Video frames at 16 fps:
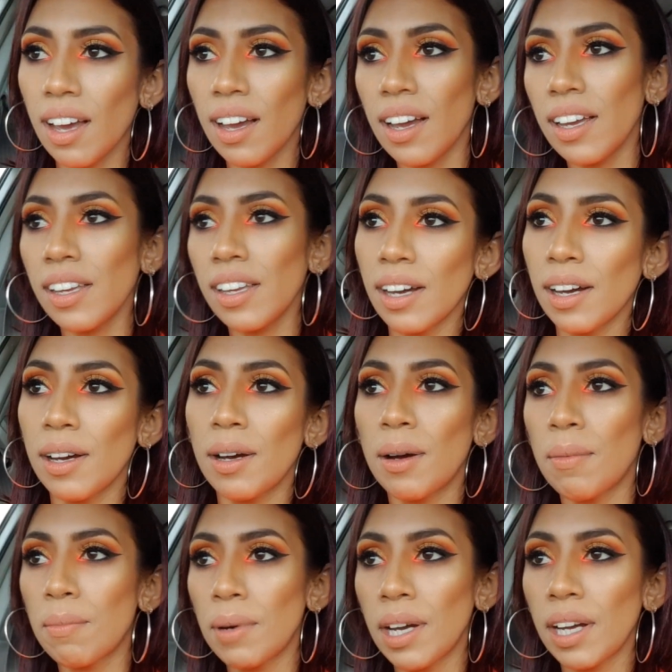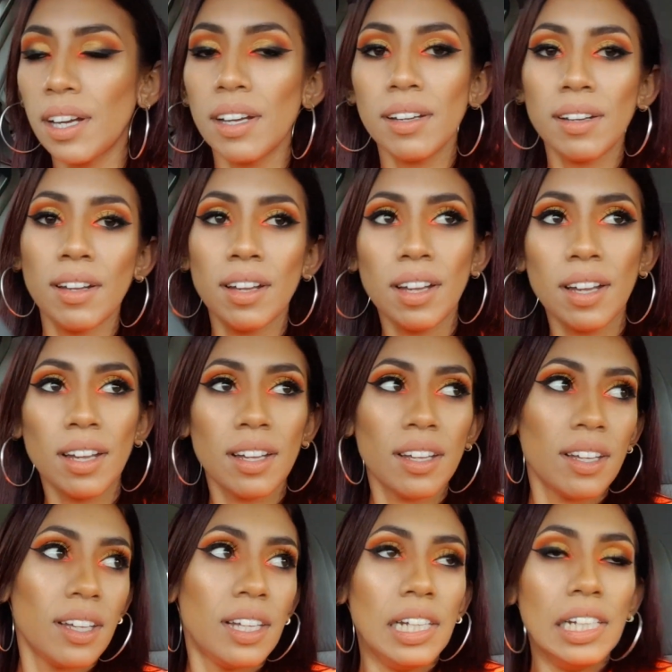I am
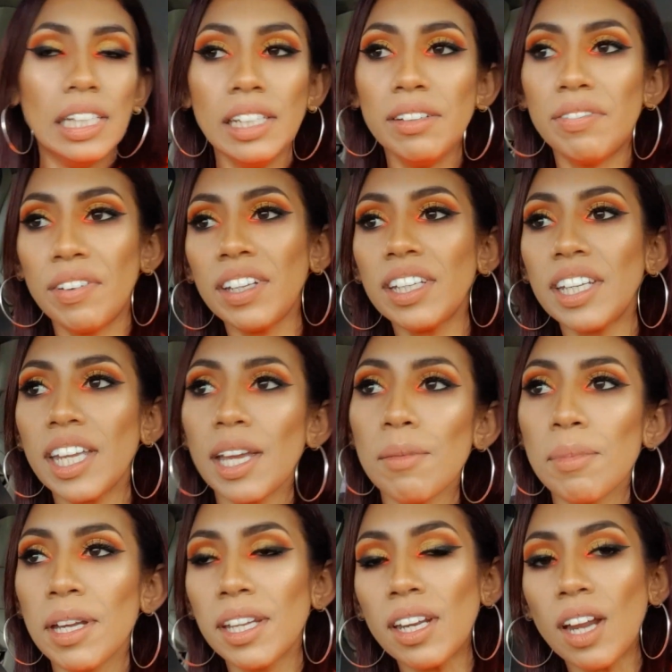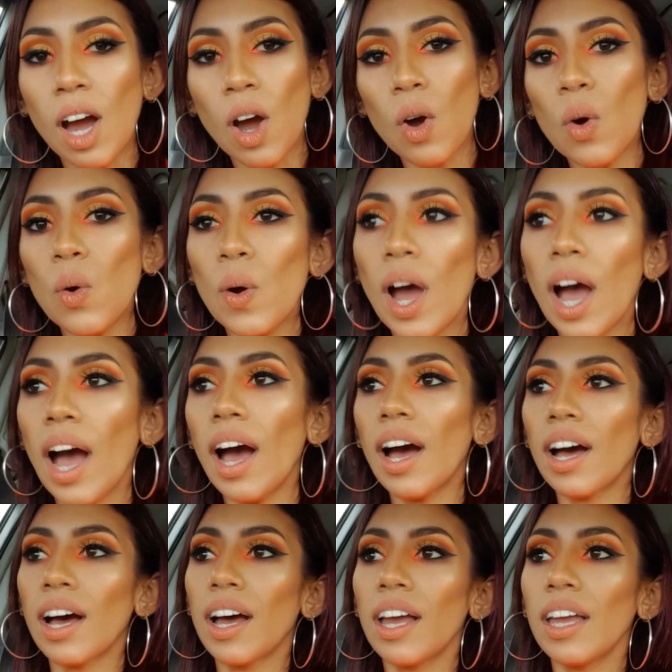leaving Davy now.
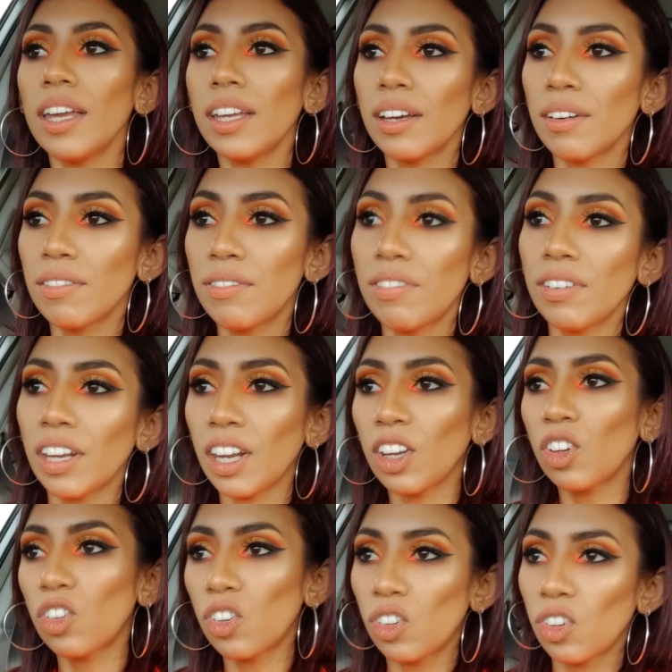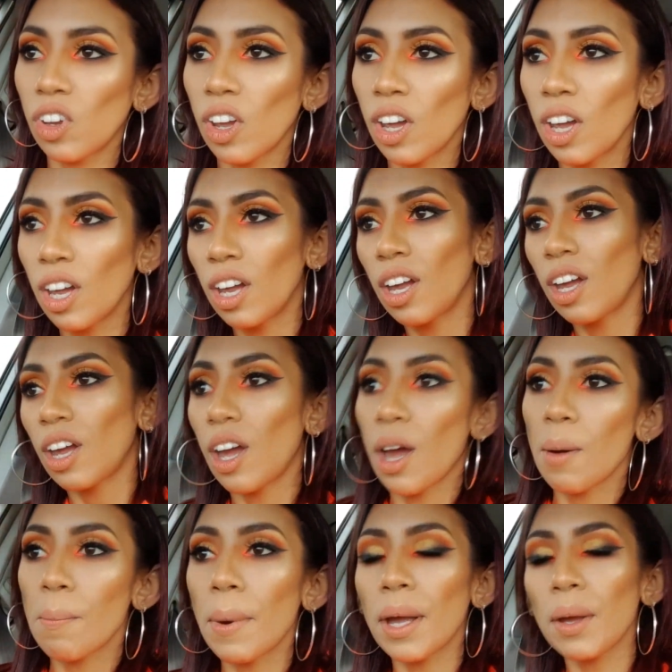I finished
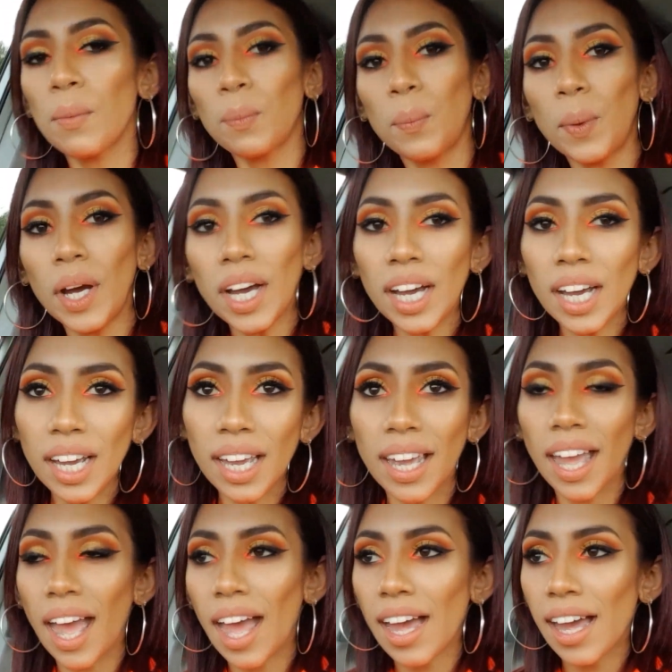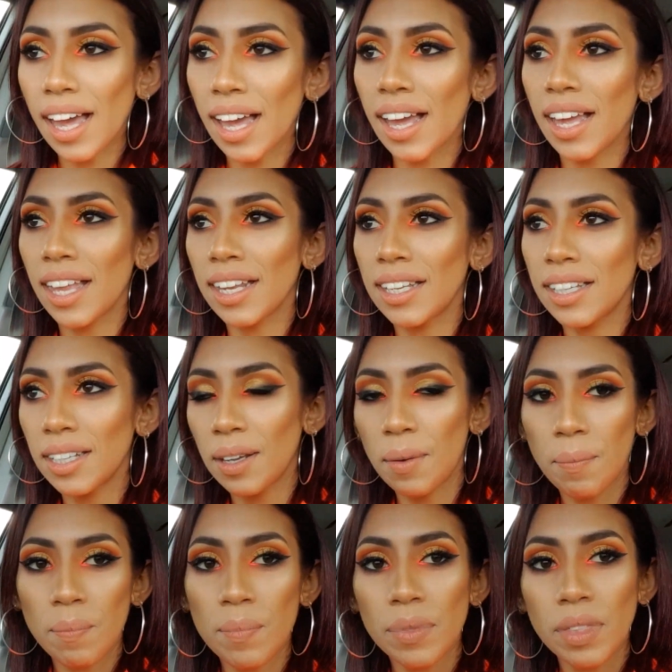my work, and
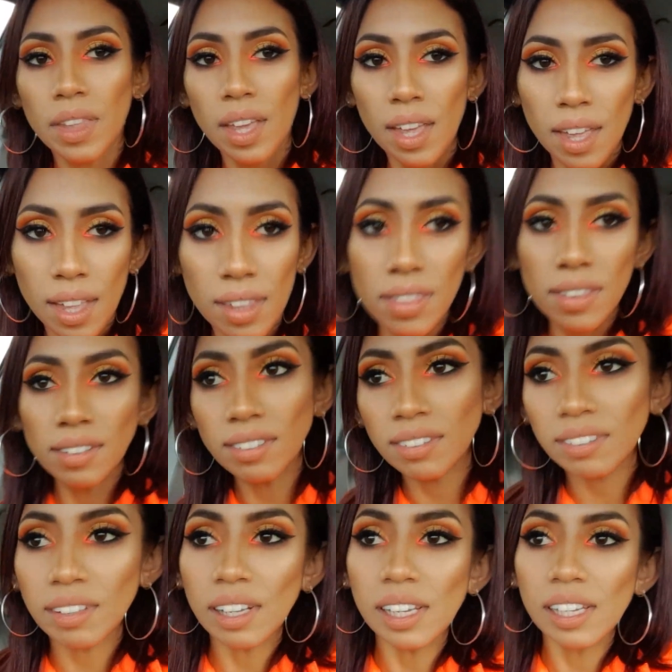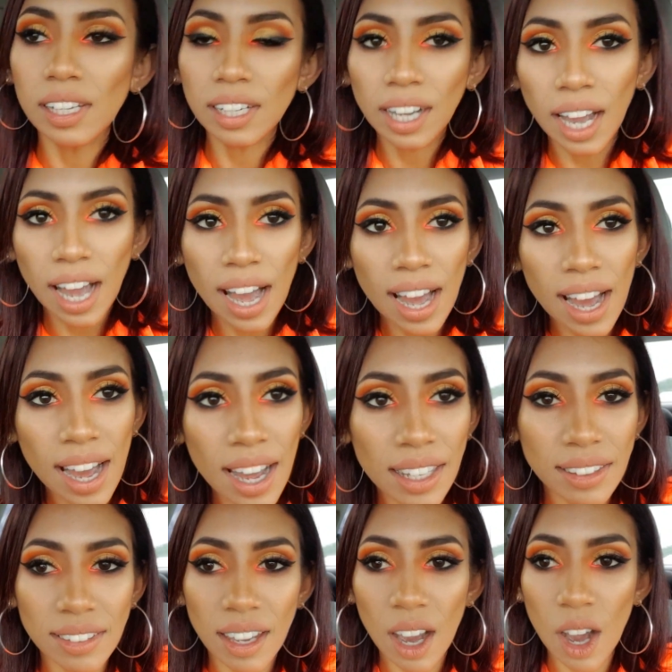this is a look
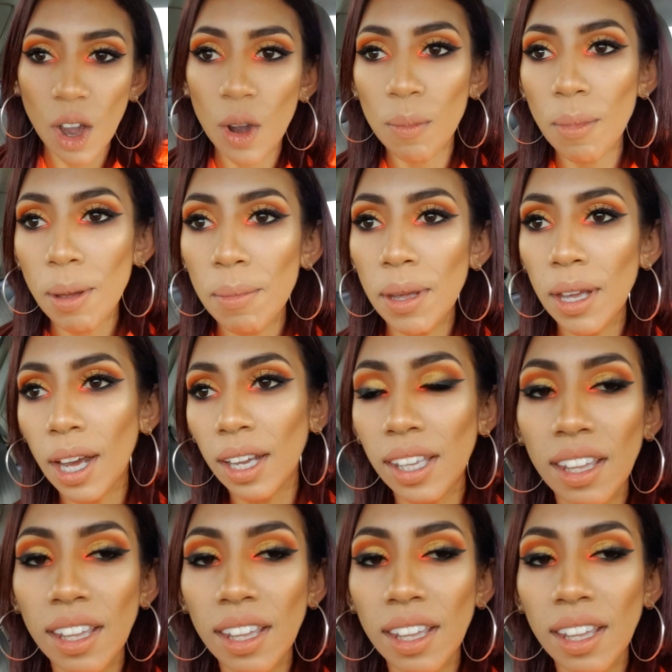at how my makeup.